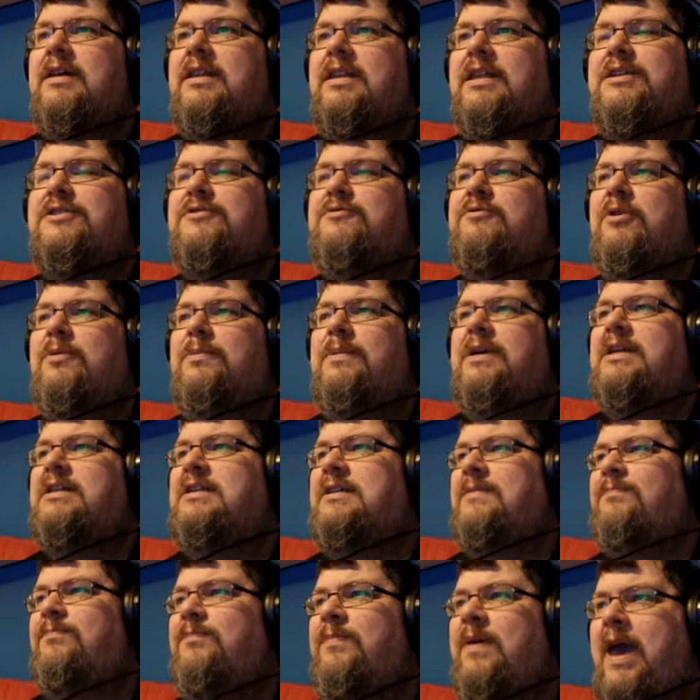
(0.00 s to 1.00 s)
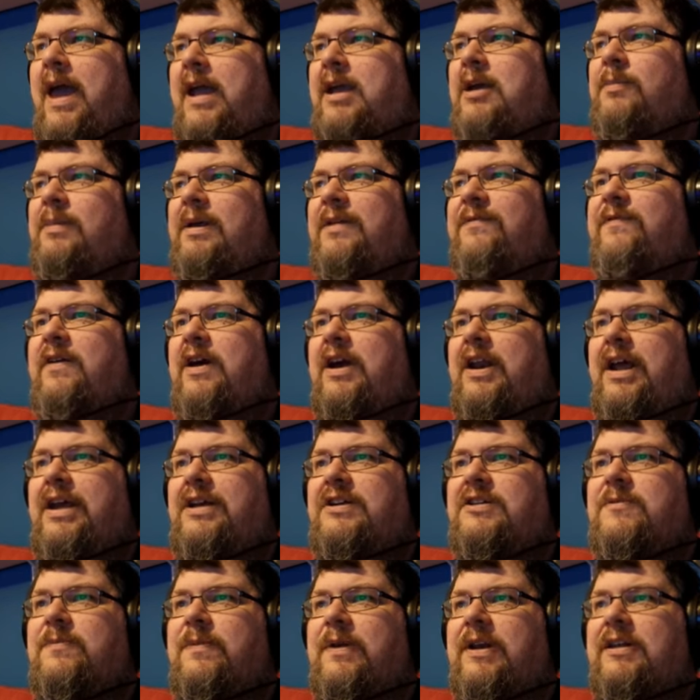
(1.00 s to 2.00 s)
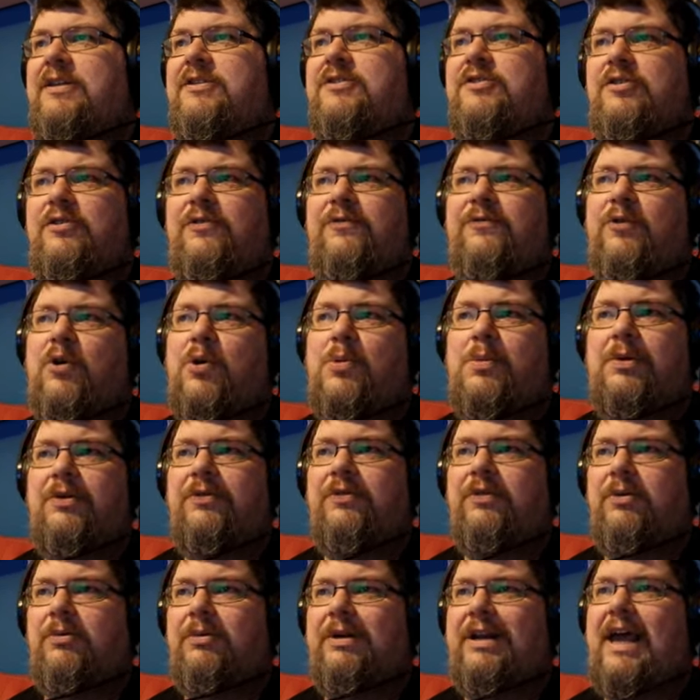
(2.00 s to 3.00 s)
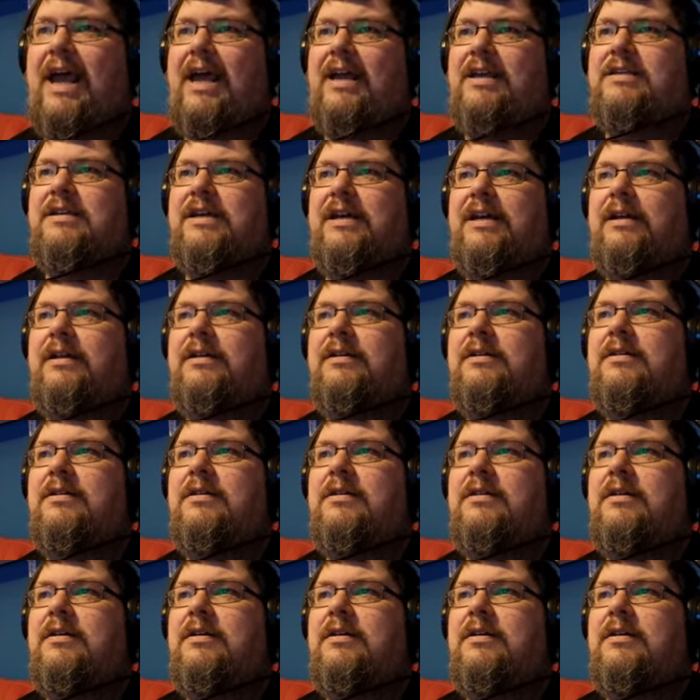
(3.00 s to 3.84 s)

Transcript: This room is impeccably furnished, but it's too formal for relaxing.